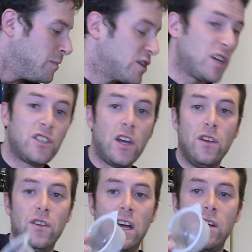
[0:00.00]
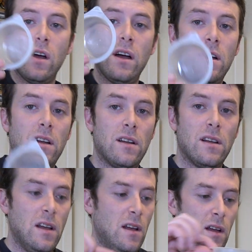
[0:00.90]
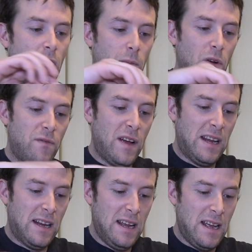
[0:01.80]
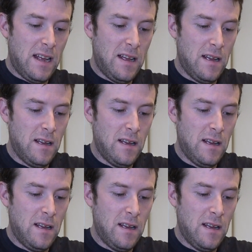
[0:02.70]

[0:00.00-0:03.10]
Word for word: but just so you know, I'm not faking it.